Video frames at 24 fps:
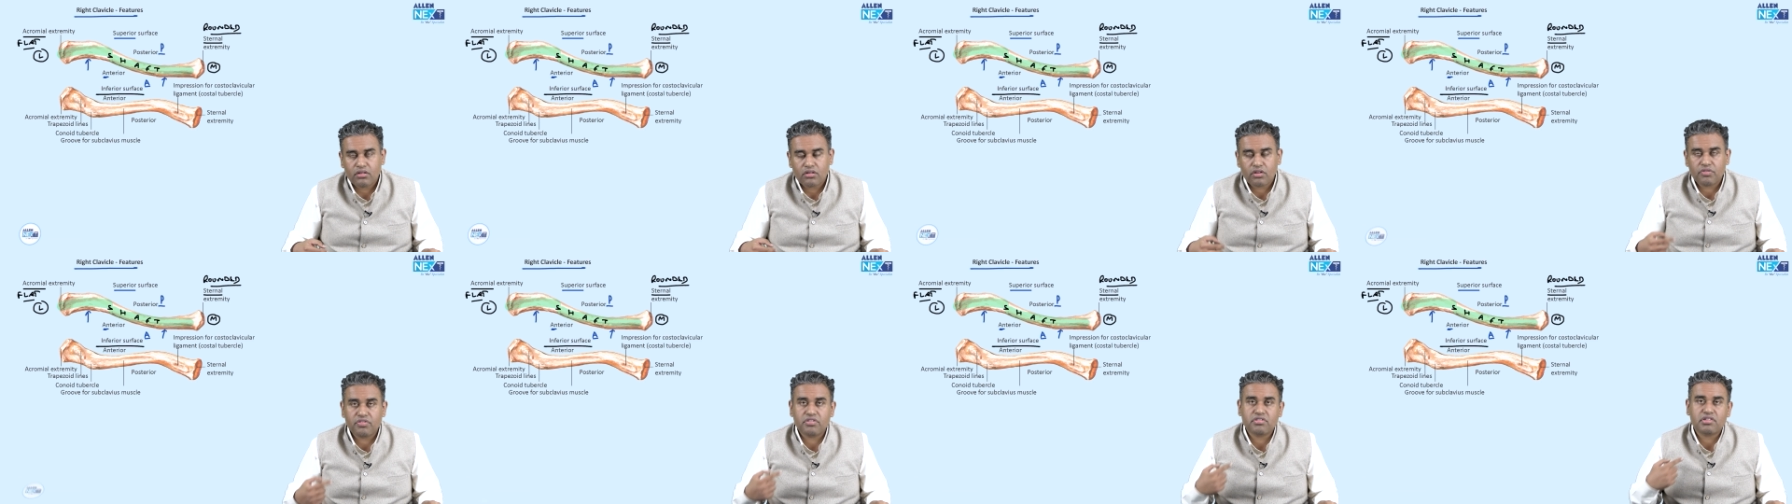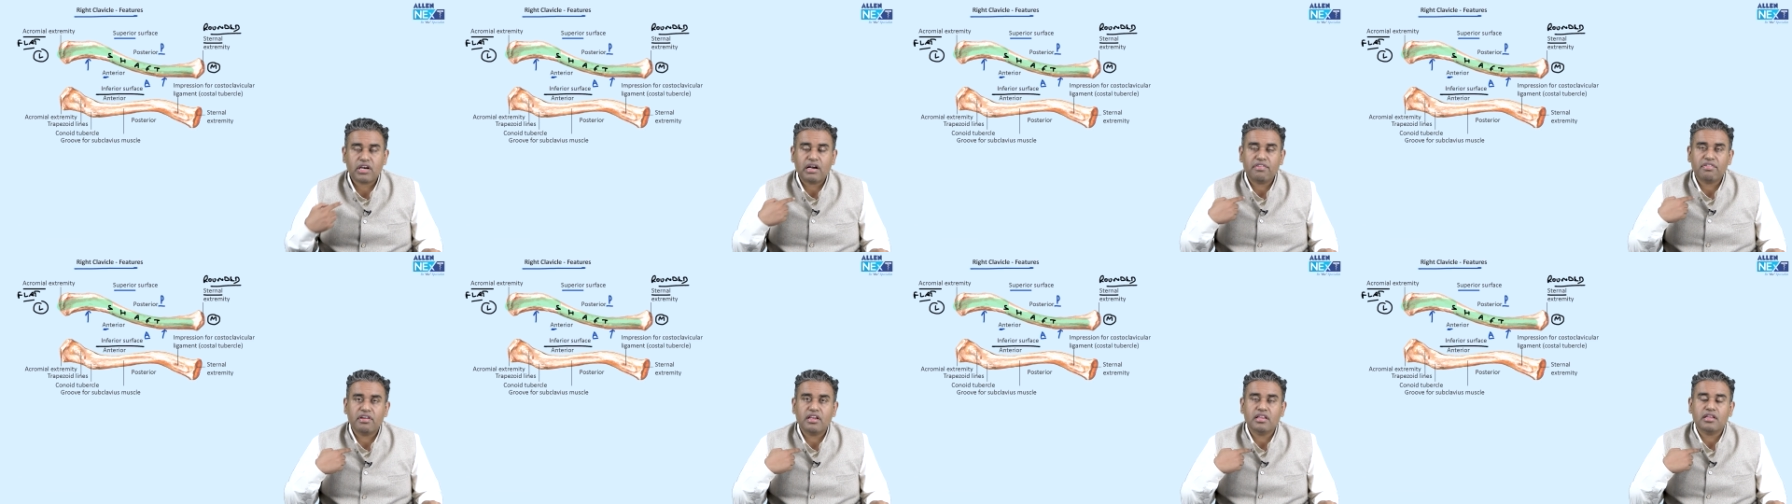If you
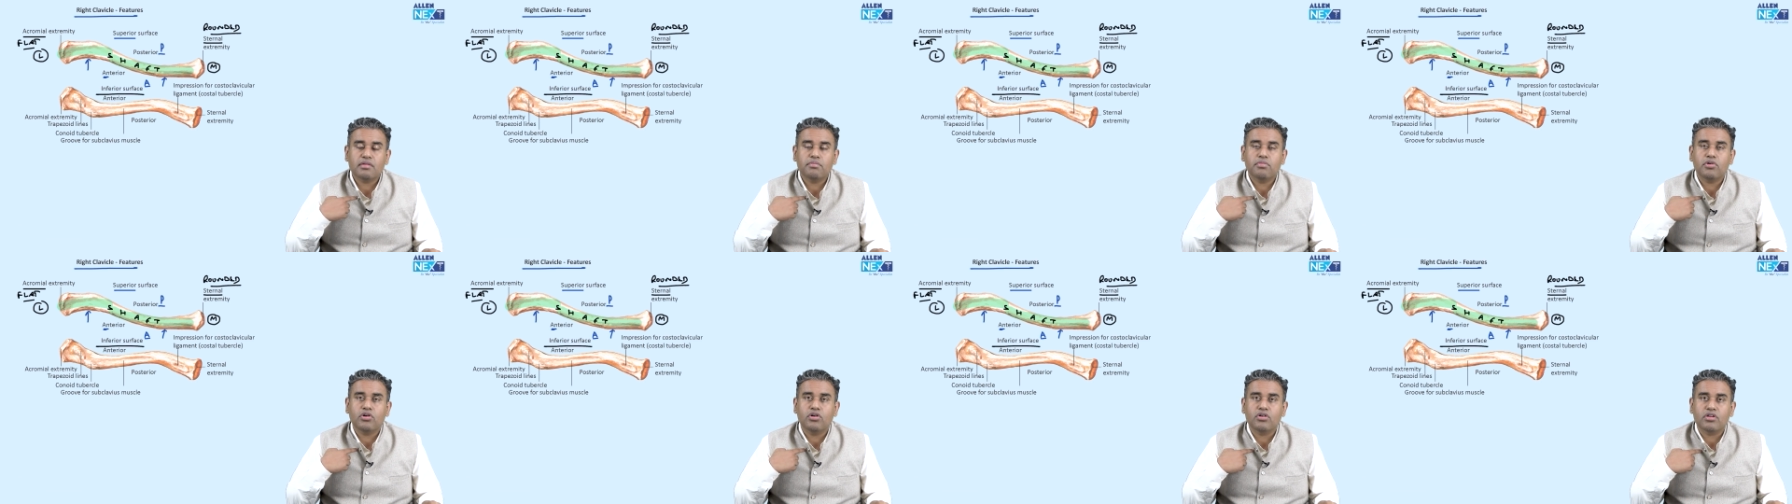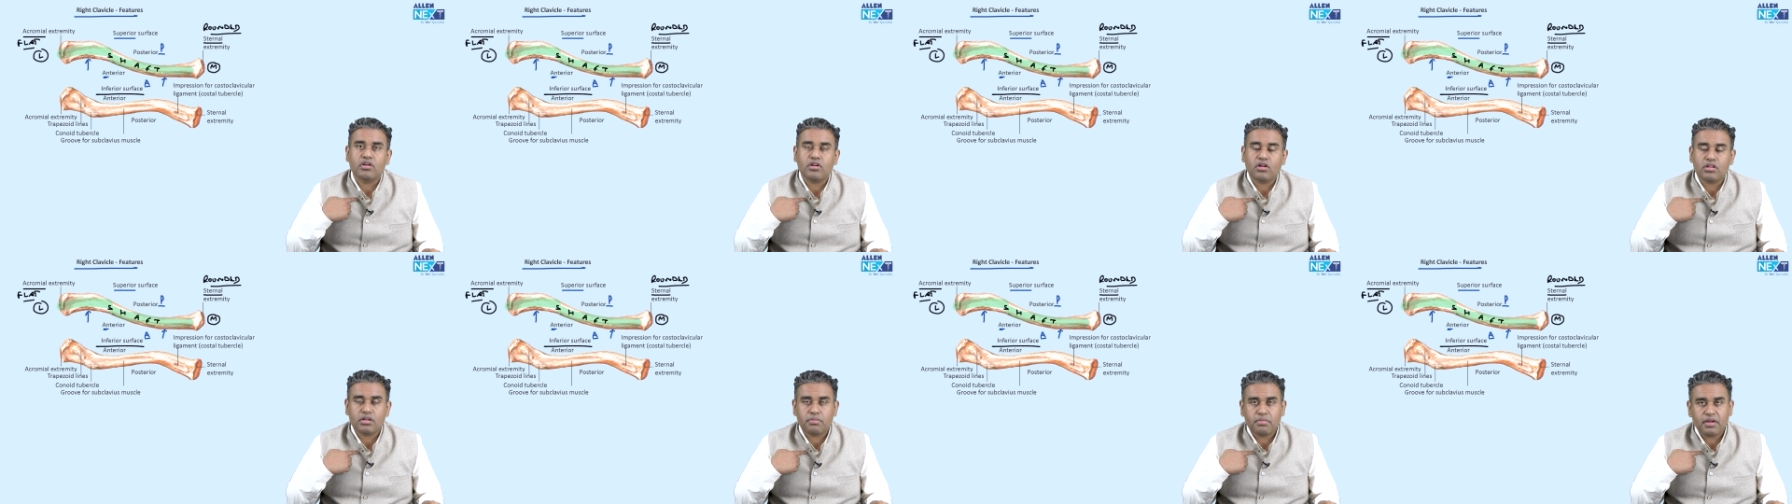start feeling the
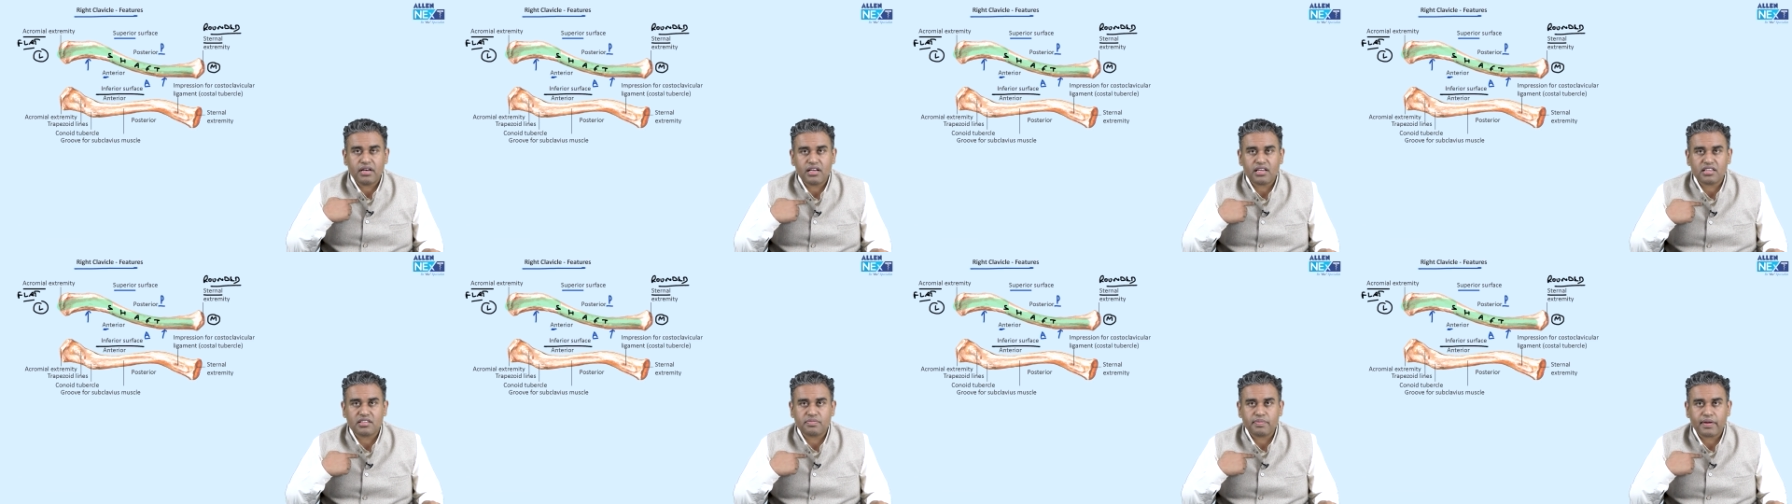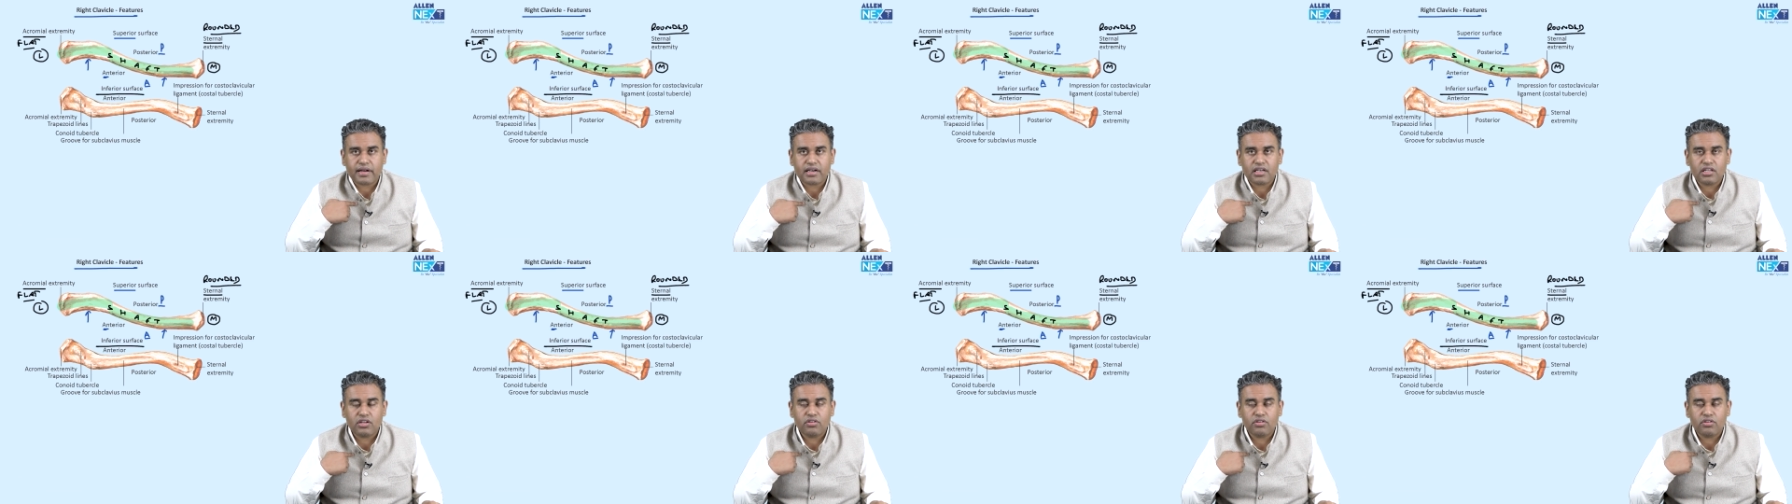bone on the medial aspect,